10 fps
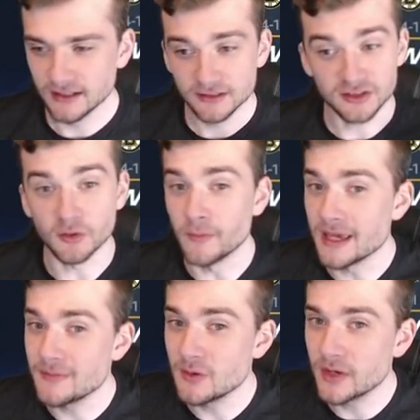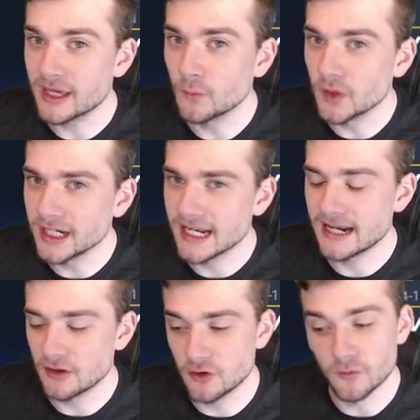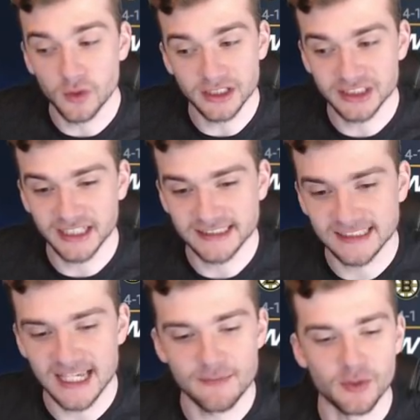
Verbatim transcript: So maybe we can win it at home. We shall see.